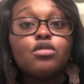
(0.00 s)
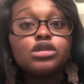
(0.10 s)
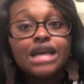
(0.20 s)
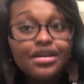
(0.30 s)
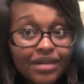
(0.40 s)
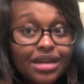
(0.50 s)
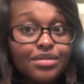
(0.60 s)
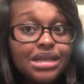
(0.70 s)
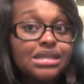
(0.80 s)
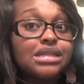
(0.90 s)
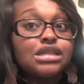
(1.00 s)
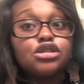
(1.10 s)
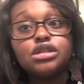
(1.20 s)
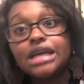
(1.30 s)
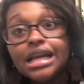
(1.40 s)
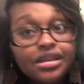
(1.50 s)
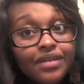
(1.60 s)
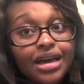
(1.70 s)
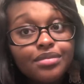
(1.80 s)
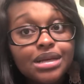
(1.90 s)
Multivitamins, your daily
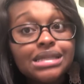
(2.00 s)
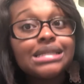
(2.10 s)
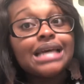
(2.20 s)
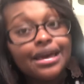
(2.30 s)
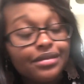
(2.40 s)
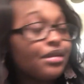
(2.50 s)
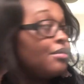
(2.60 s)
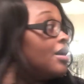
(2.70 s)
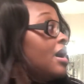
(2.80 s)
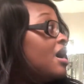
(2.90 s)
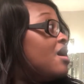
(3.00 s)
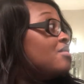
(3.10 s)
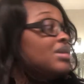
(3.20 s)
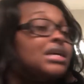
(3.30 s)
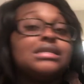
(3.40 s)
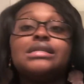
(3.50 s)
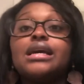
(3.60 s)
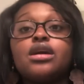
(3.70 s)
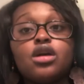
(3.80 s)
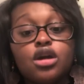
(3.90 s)
vitamins, take them because
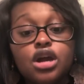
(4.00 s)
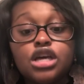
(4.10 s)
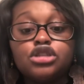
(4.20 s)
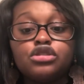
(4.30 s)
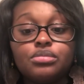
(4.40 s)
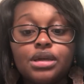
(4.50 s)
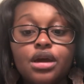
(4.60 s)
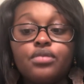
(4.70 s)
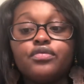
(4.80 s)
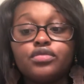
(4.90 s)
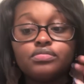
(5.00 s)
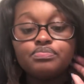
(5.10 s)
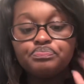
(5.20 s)
they are extremely helpful.